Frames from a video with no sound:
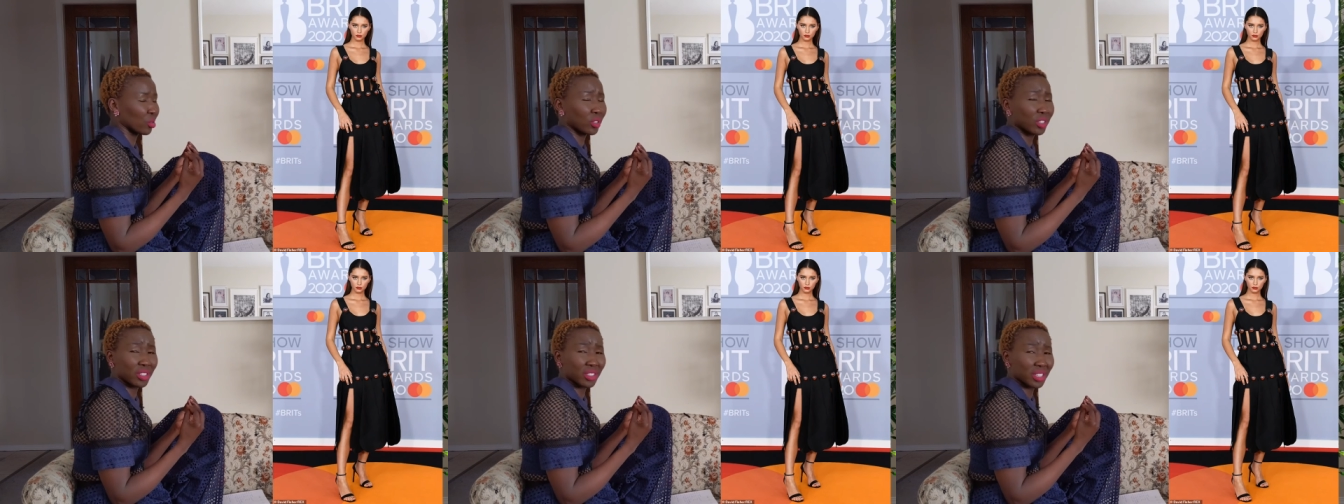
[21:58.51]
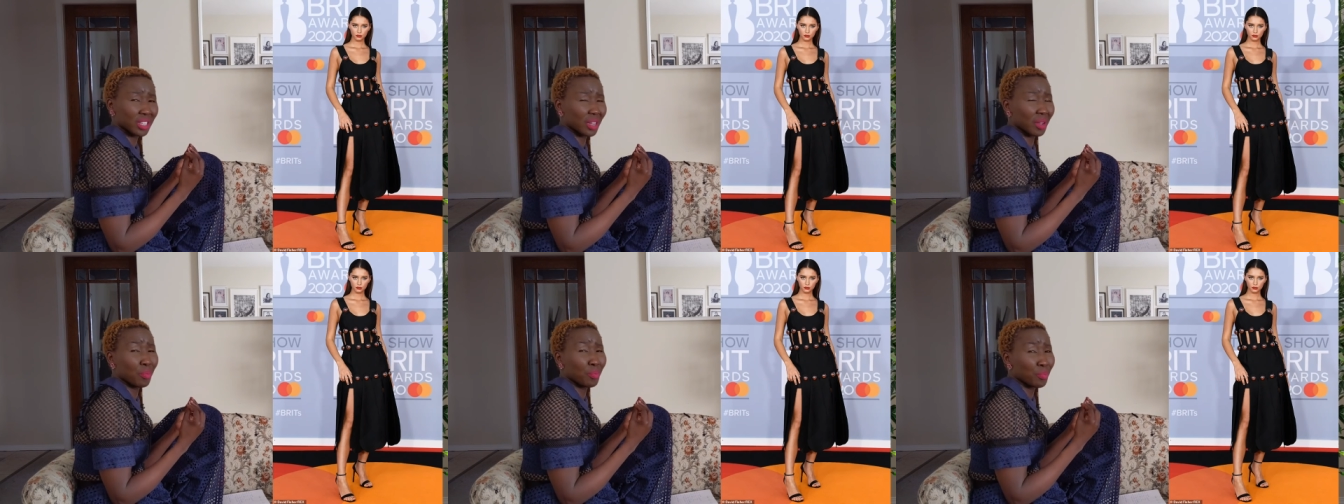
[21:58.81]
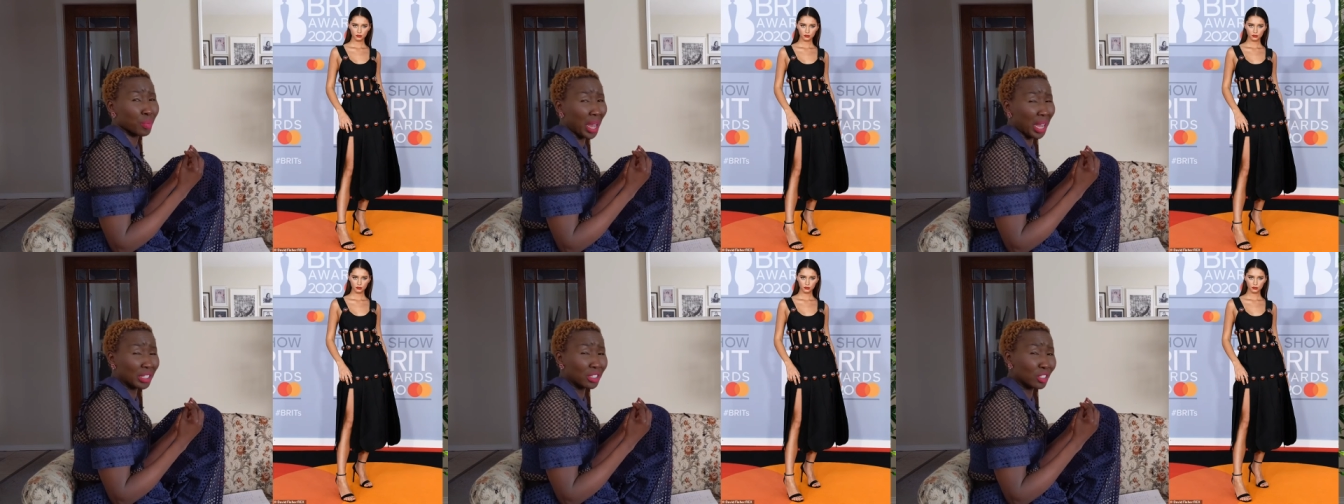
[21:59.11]
or is it
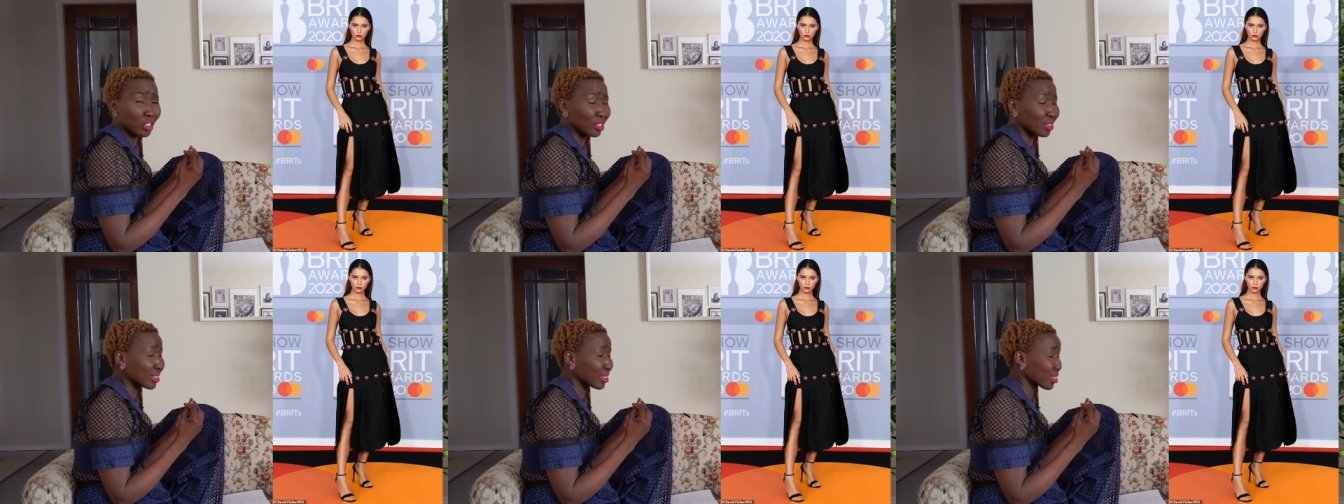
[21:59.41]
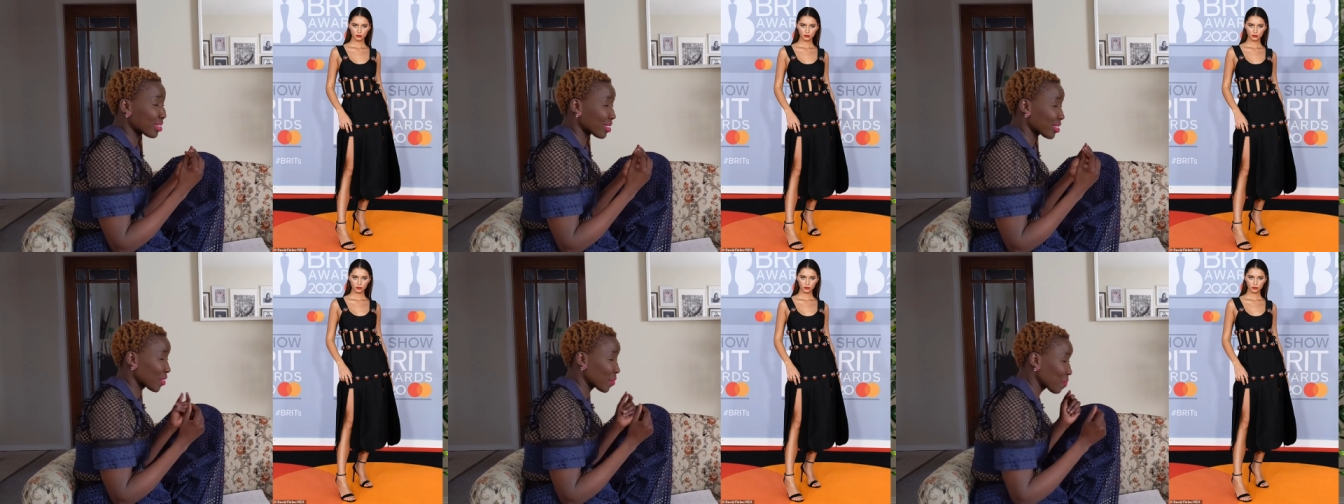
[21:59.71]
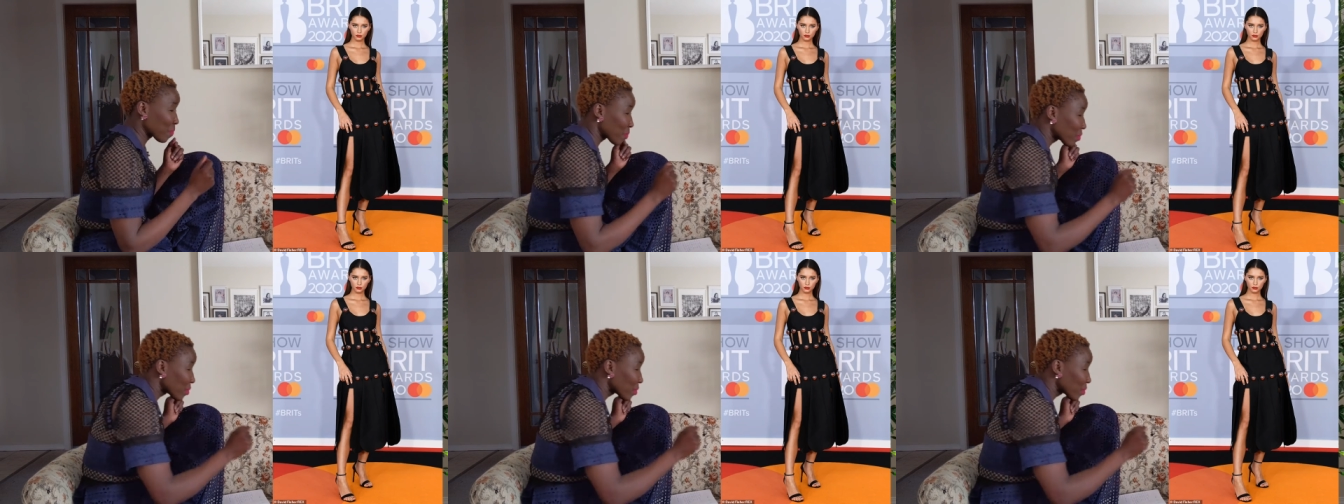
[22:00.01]
buttons?